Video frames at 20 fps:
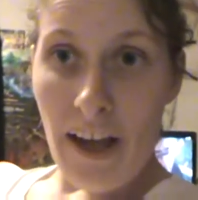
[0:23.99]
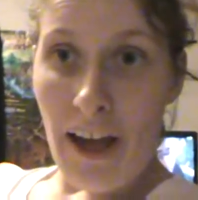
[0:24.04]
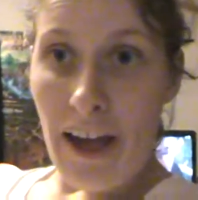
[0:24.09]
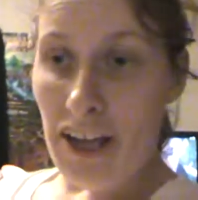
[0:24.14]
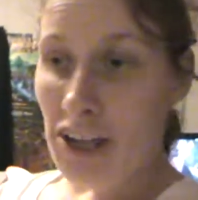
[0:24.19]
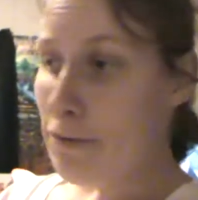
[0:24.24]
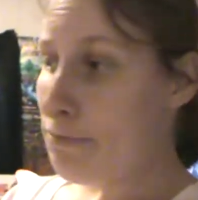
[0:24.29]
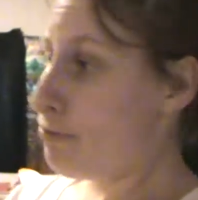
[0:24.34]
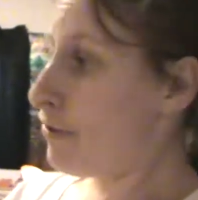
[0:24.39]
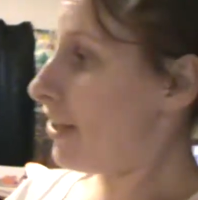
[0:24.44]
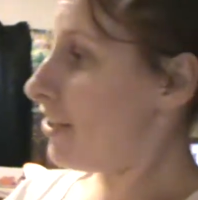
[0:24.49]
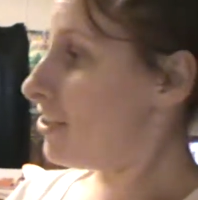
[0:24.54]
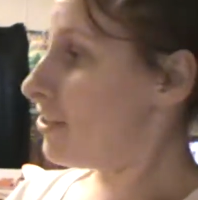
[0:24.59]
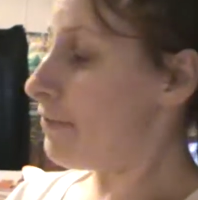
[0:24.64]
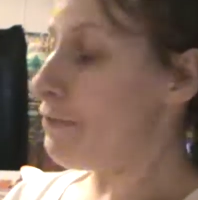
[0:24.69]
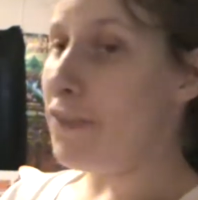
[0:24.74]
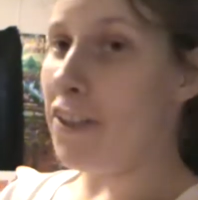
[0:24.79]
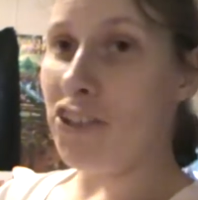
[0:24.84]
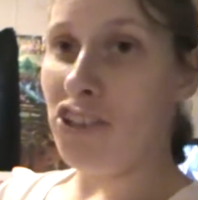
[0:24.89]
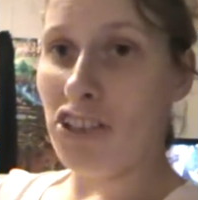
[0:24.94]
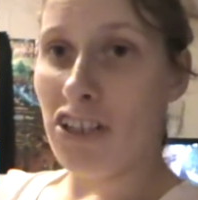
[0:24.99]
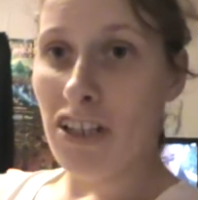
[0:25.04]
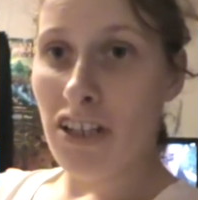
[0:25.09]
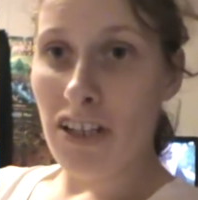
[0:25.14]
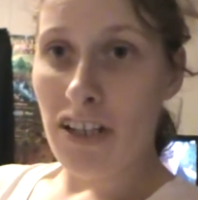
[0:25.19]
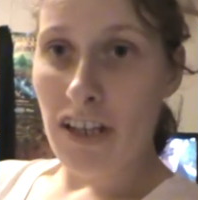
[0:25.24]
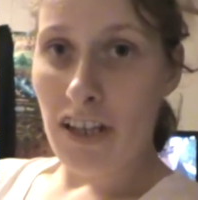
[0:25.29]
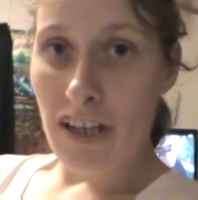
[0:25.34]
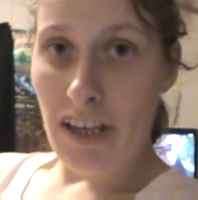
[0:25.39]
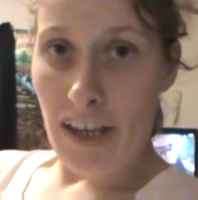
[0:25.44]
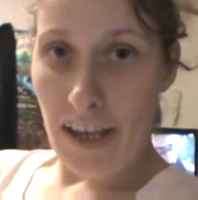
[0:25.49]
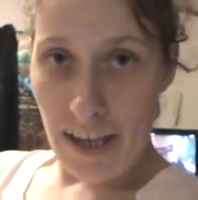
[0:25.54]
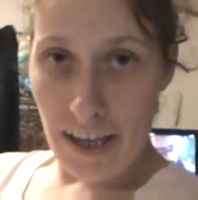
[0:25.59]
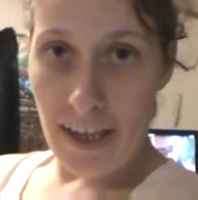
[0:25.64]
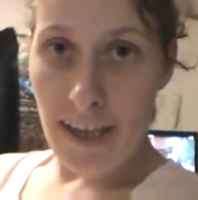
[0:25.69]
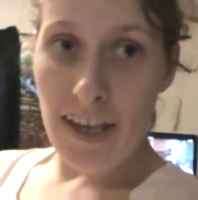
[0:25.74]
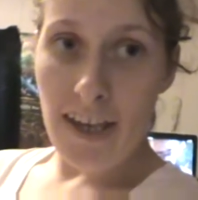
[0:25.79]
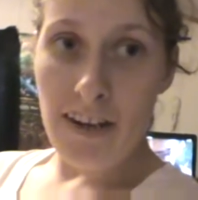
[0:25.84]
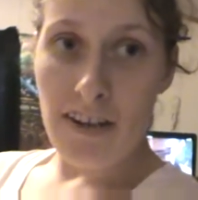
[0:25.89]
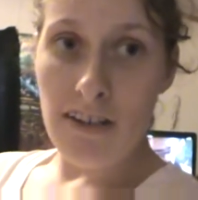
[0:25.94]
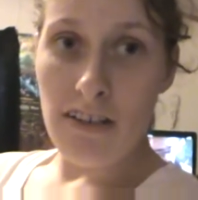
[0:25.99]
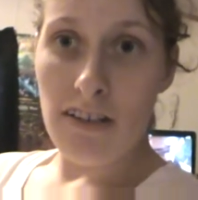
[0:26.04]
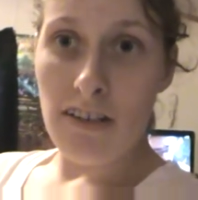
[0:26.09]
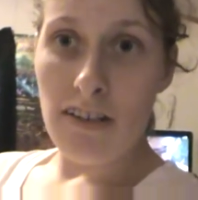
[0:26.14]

and you place the fish in